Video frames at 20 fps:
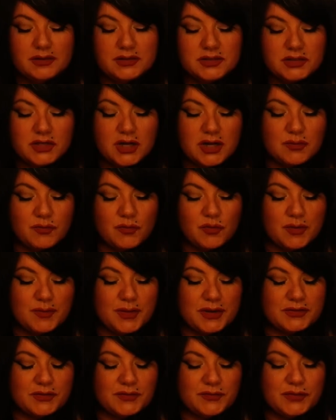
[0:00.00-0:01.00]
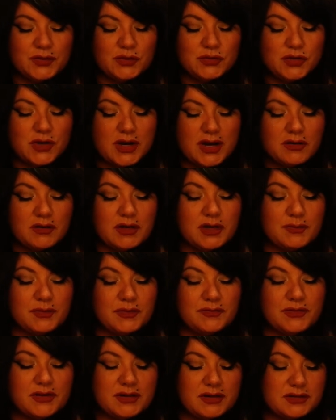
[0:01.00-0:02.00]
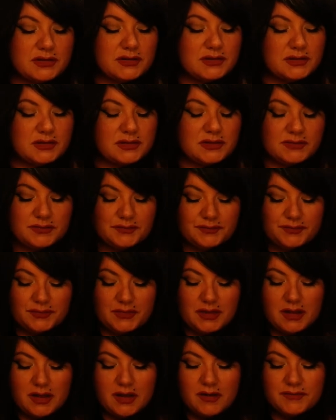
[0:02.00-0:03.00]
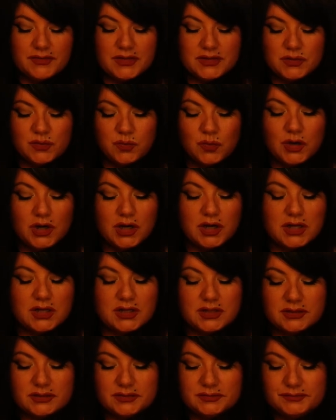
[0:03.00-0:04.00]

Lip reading: Let's talk more about the future outcome of this work.